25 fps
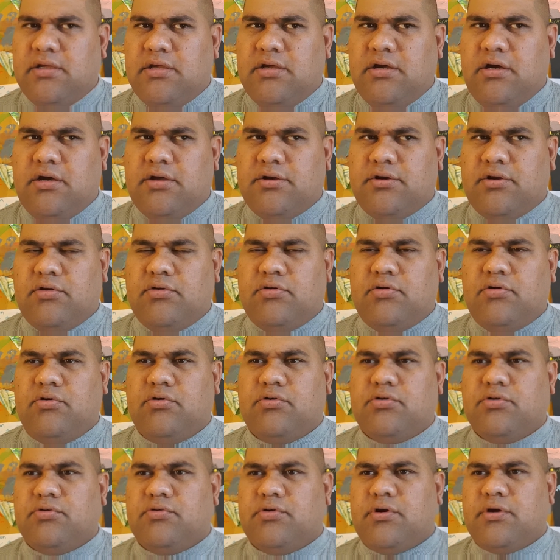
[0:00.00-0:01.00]
on
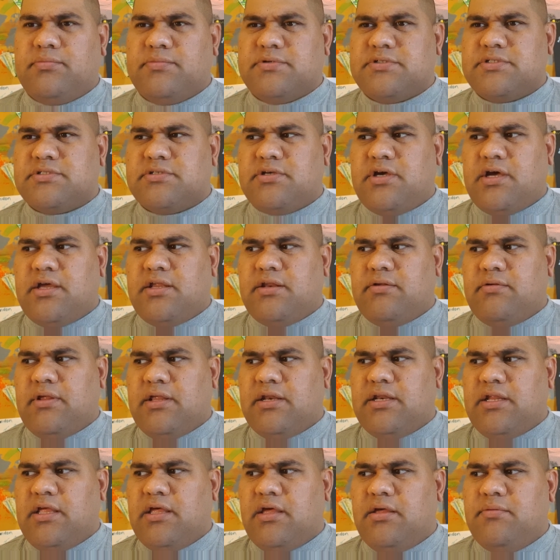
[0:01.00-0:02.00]
Auckland Grammar's side,
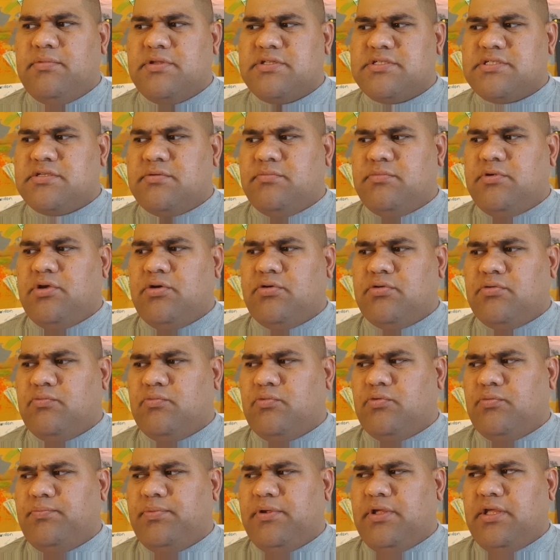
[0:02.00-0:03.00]
and him and Simeon
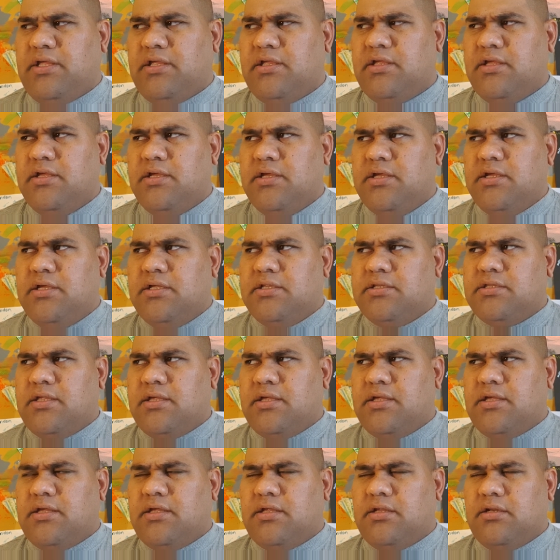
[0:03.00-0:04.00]
would be
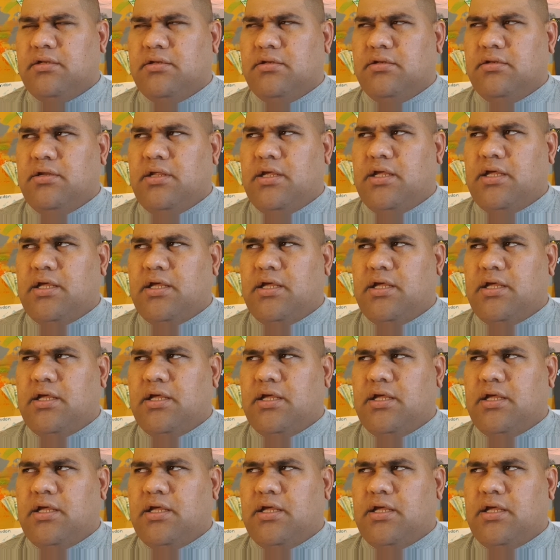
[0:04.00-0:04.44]
the